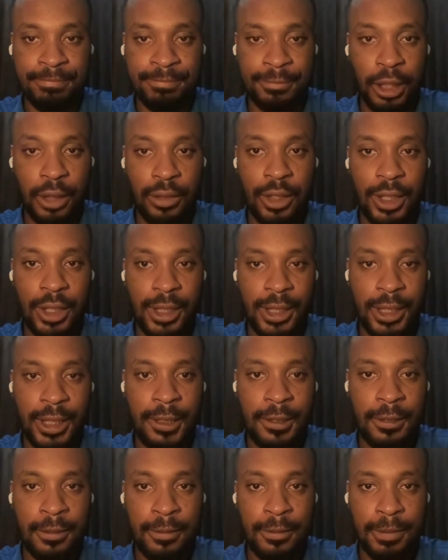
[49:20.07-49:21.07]

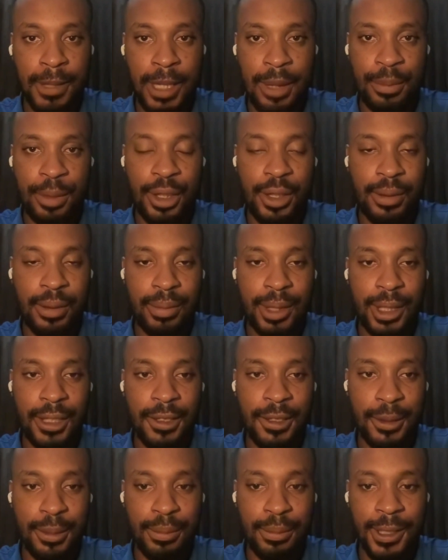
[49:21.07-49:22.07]
obviously I'm going to be
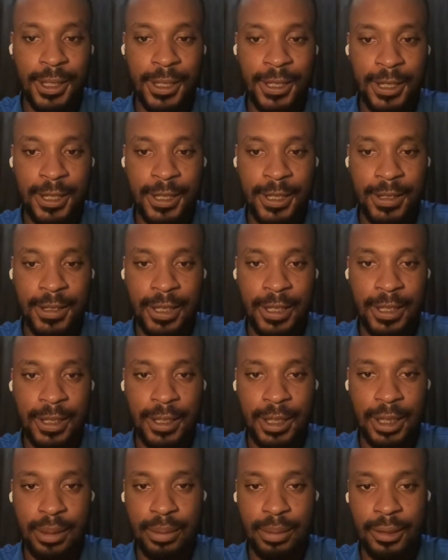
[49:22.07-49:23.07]
making some mistakes here and
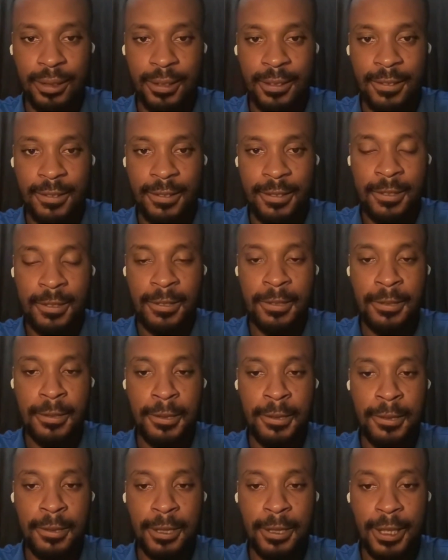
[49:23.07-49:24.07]
there, but
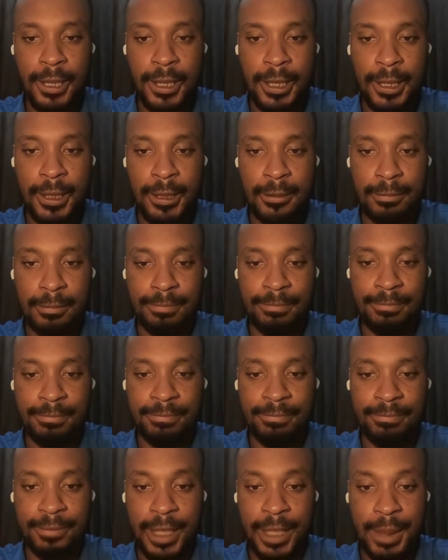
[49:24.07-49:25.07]

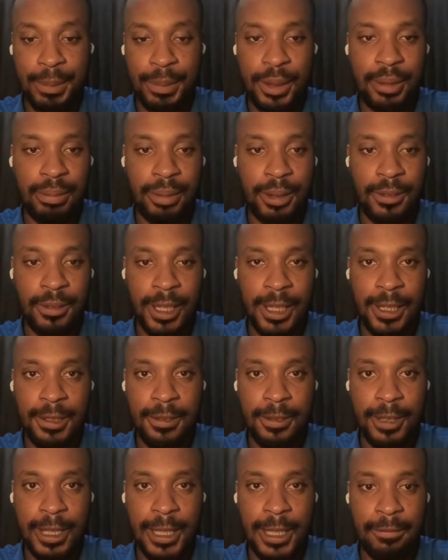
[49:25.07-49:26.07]
I'm going to be trying
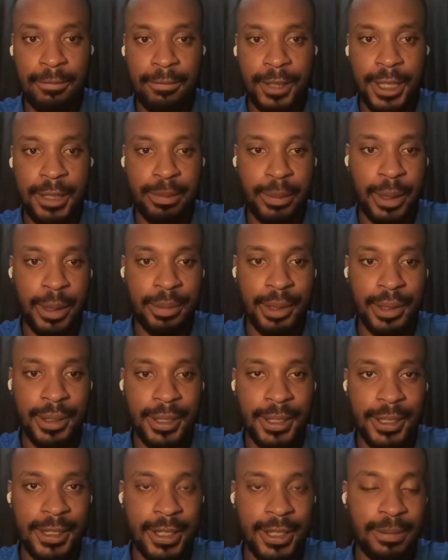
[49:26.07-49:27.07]
to like fix my
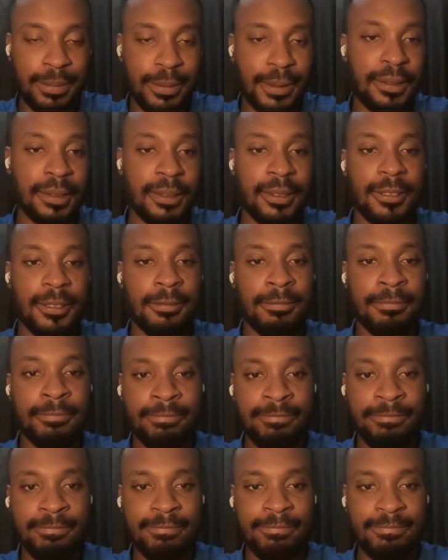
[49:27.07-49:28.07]
mistakes as we go on,
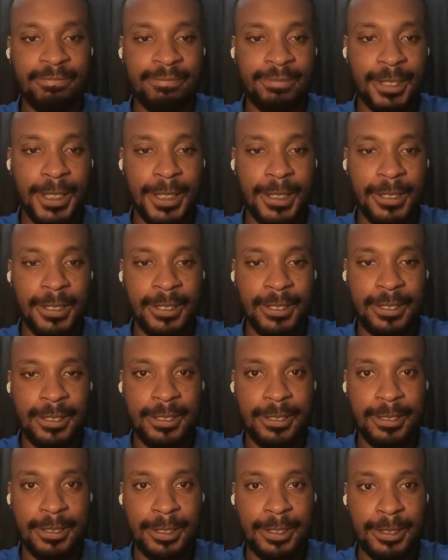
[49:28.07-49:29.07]

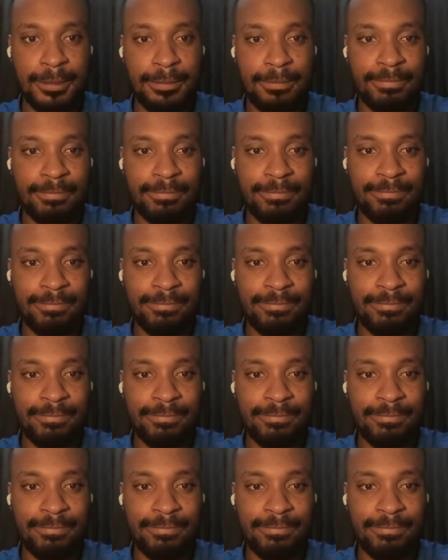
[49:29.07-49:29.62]
because don't